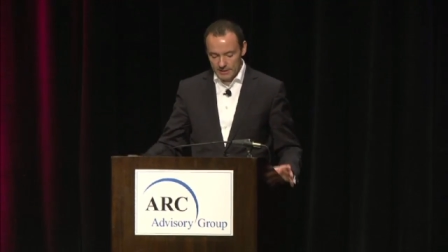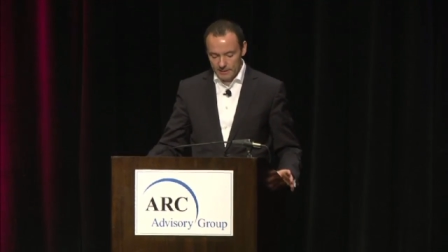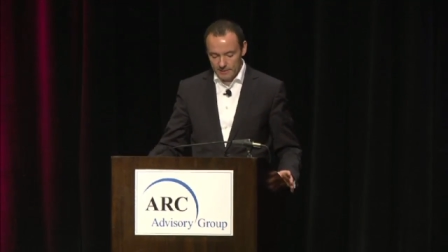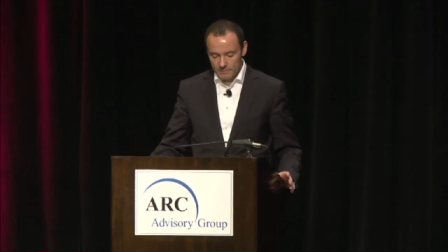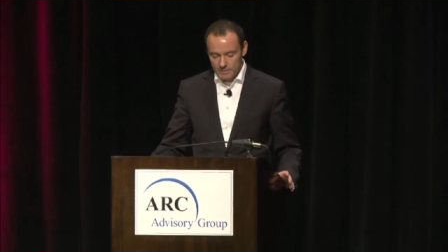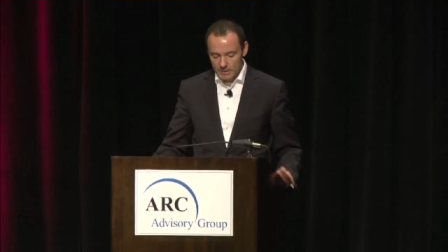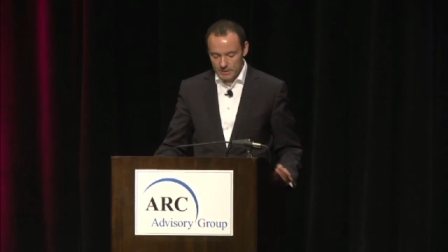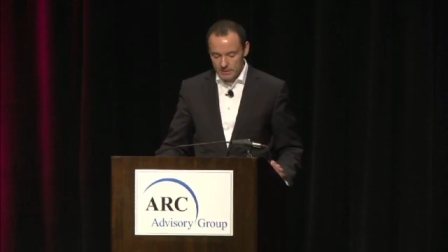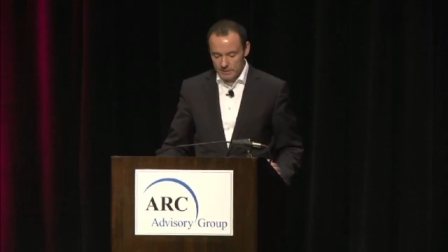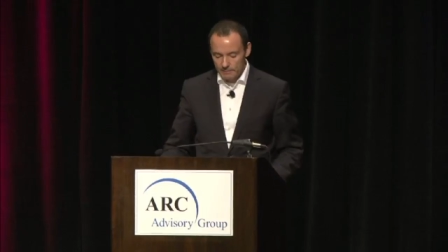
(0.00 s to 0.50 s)

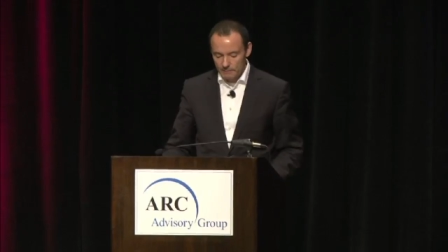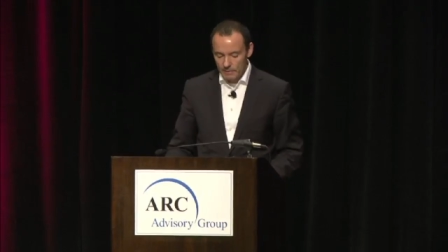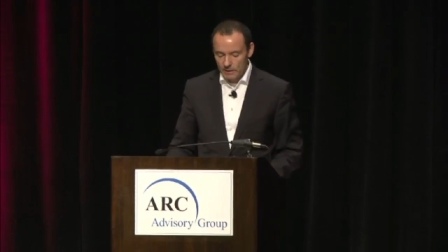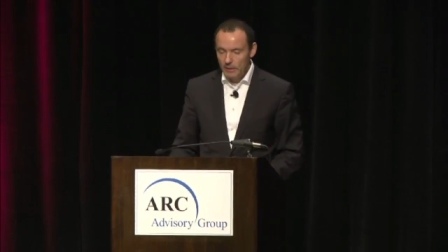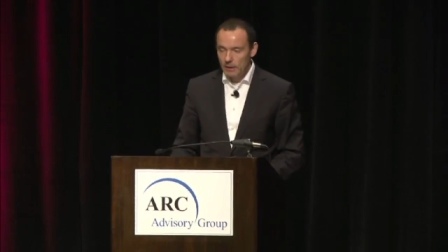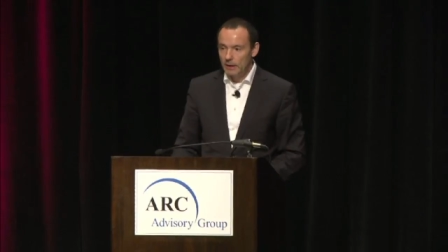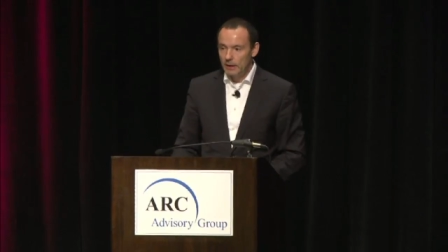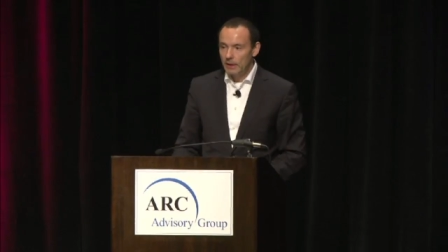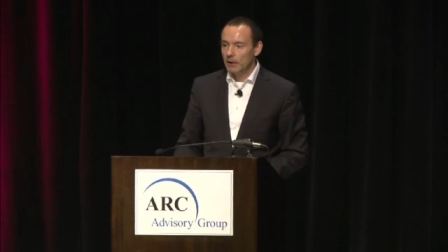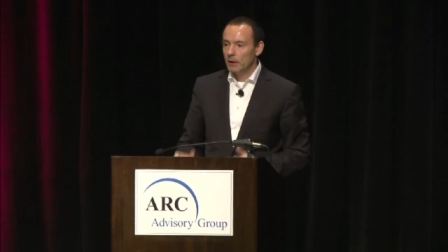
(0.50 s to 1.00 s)
times,
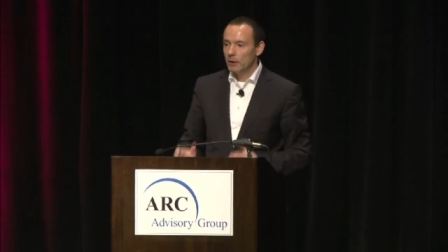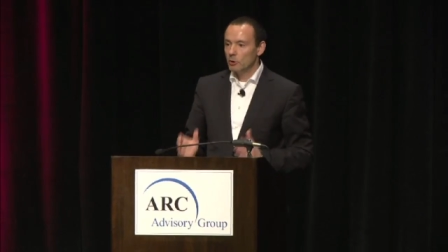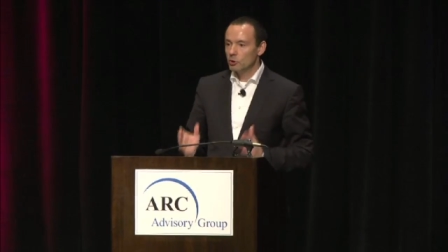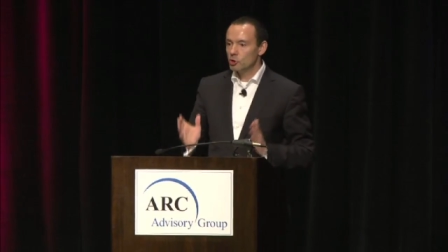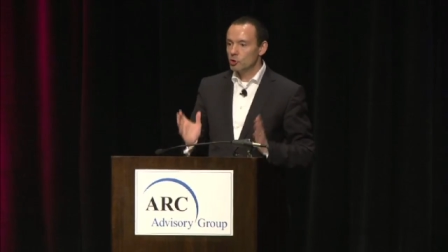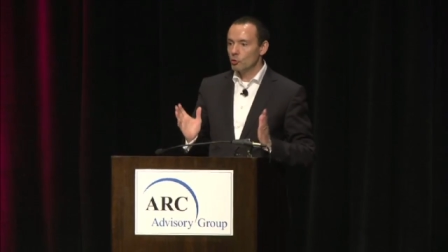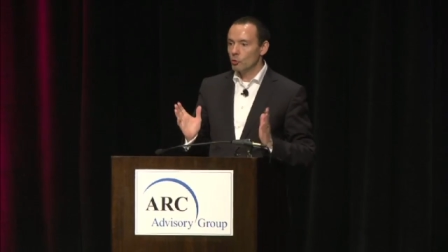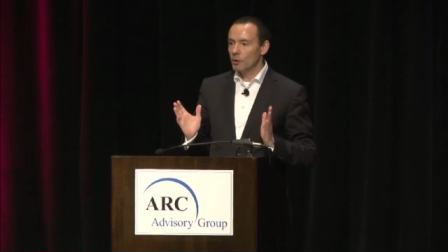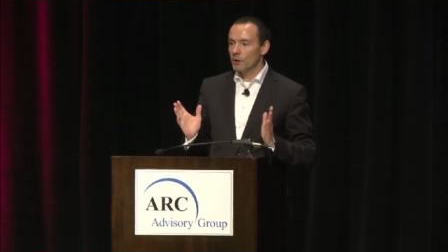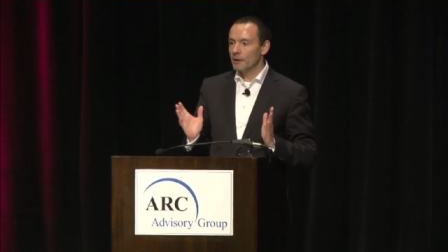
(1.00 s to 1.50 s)

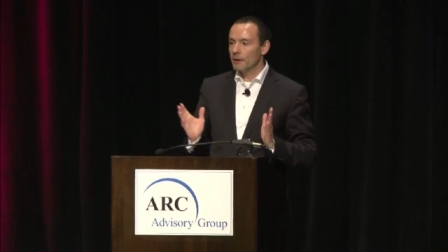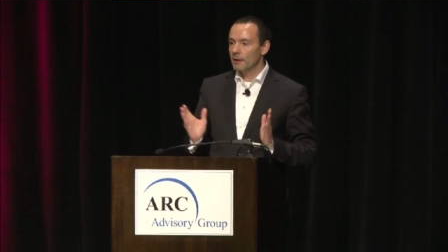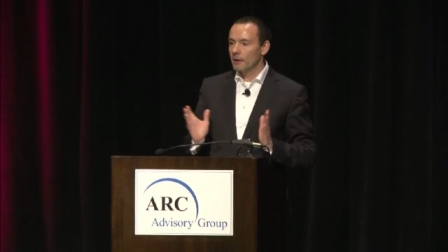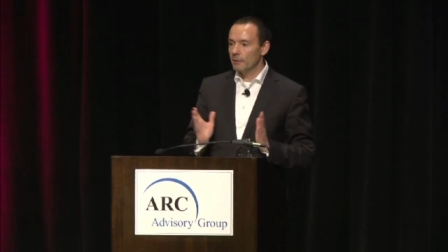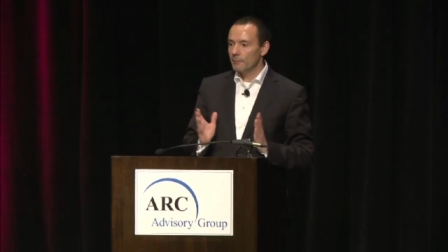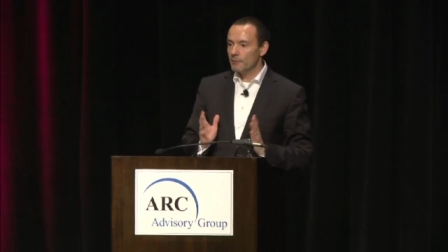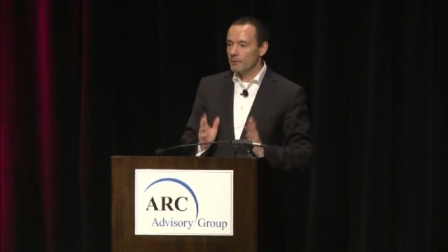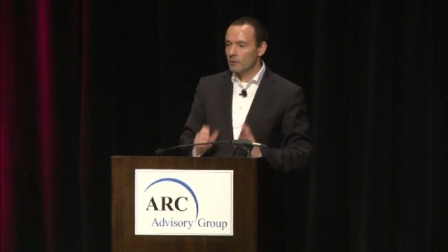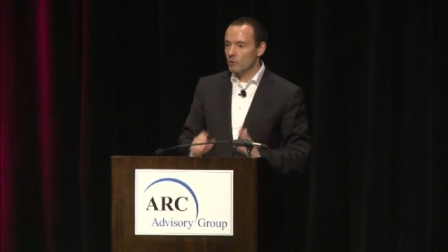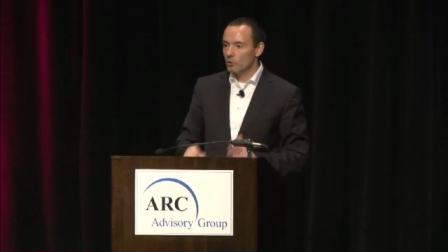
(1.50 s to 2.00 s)

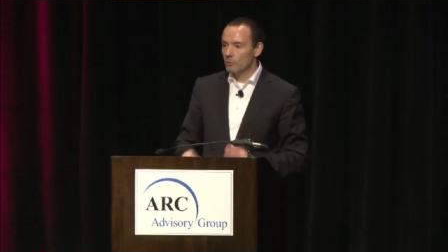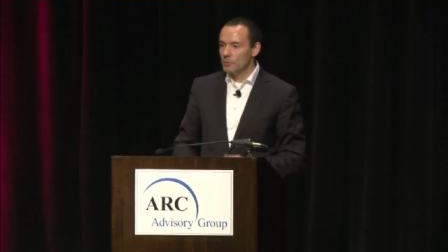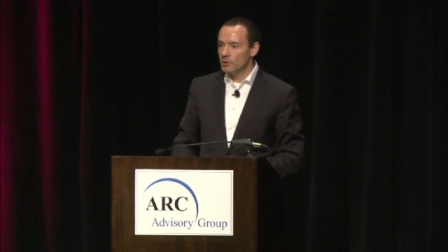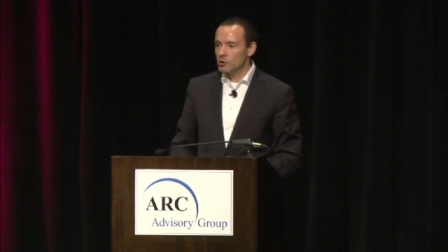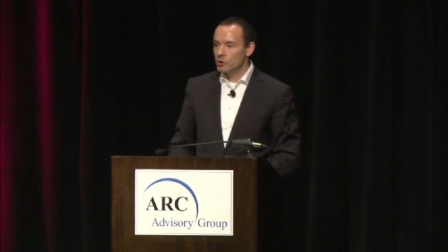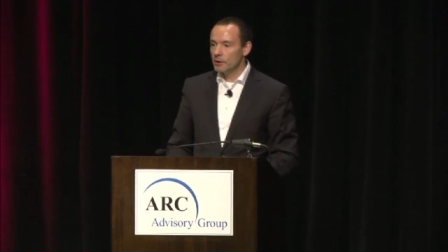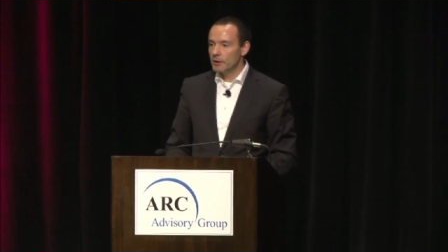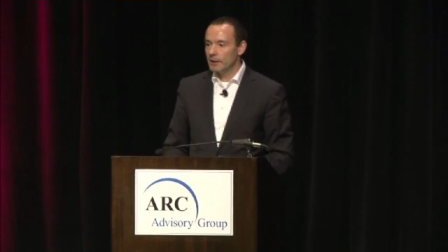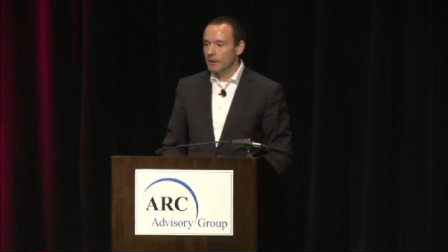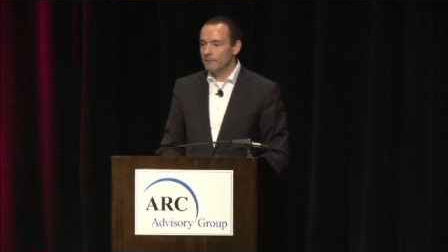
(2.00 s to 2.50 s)
shorten up the
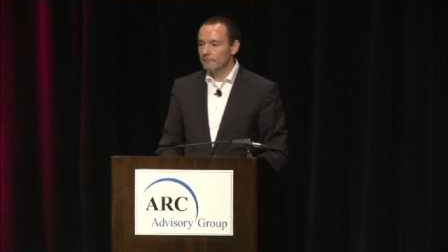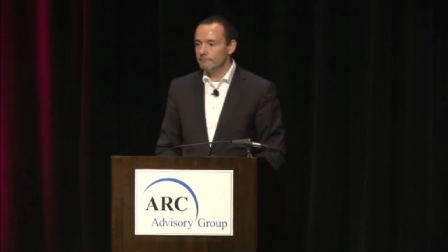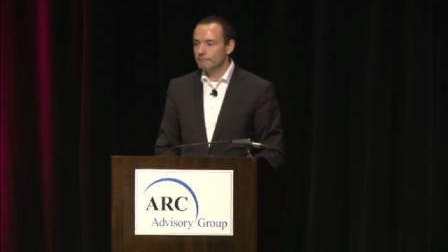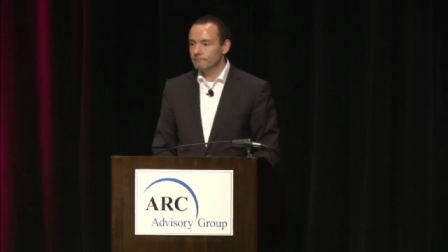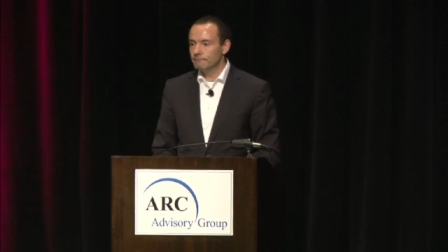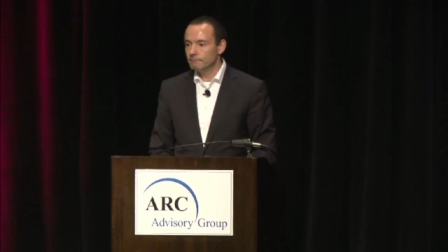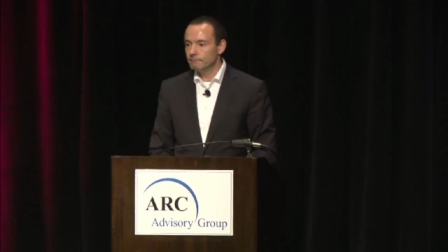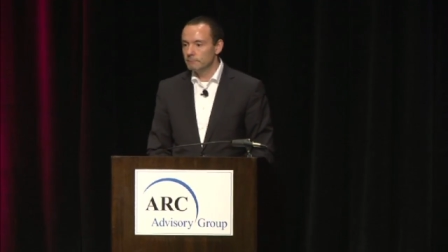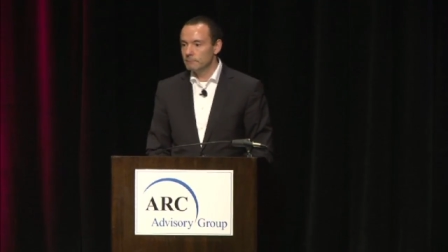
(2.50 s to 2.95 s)
commissioning,